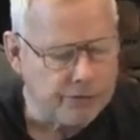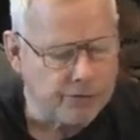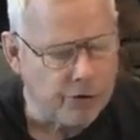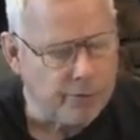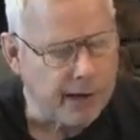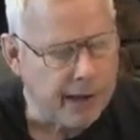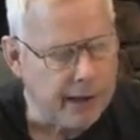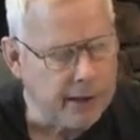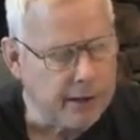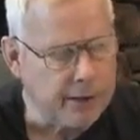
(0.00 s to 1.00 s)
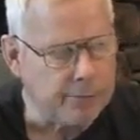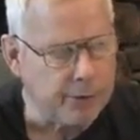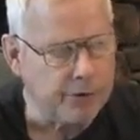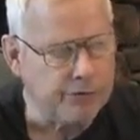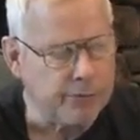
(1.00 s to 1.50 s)
Germany could
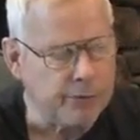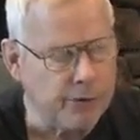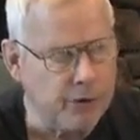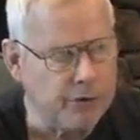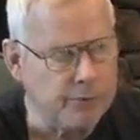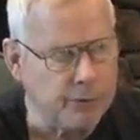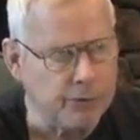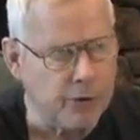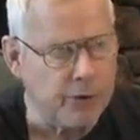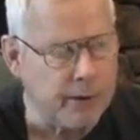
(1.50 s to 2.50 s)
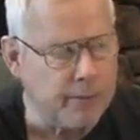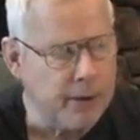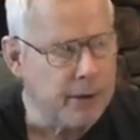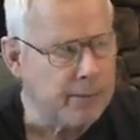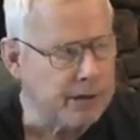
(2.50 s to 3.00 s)
produce the plutonium,
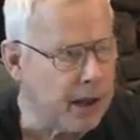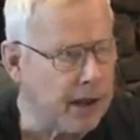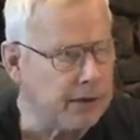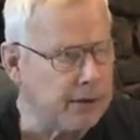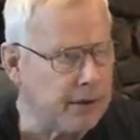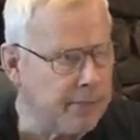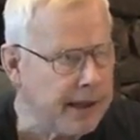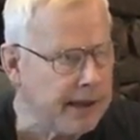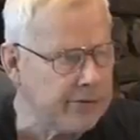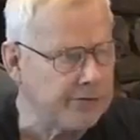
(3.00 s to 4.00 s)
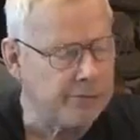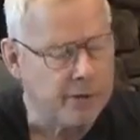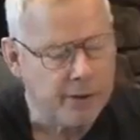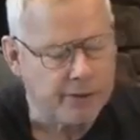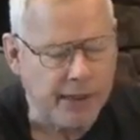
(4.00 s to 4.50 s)
but not the mechanism.
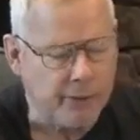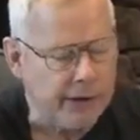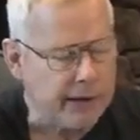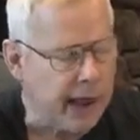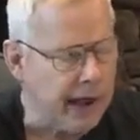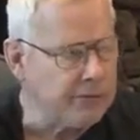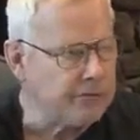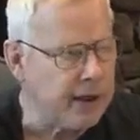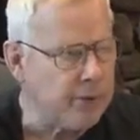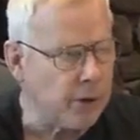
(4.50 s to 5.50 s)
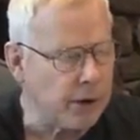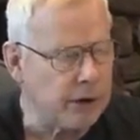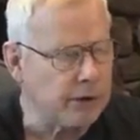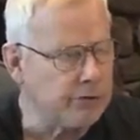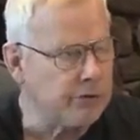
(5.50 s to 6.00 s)
They realized they were going
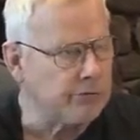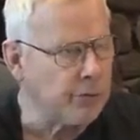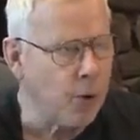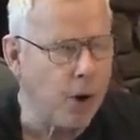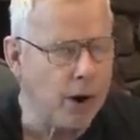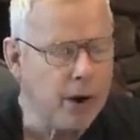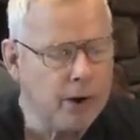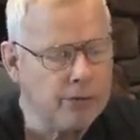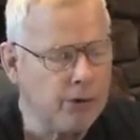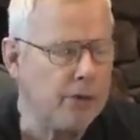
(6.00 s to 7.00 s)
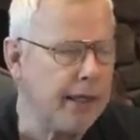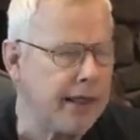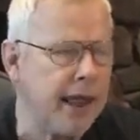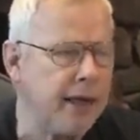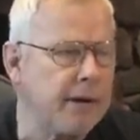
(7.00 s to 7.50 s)
to lose this war, so they
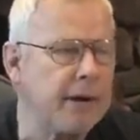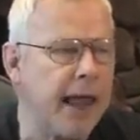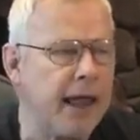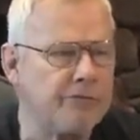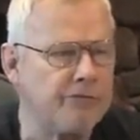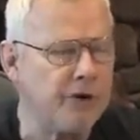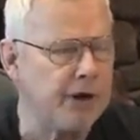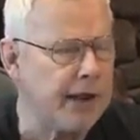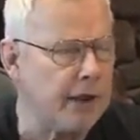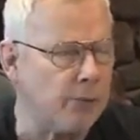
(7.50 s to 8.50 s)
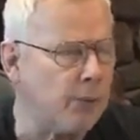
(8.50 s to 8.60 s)
came and asked for a deal.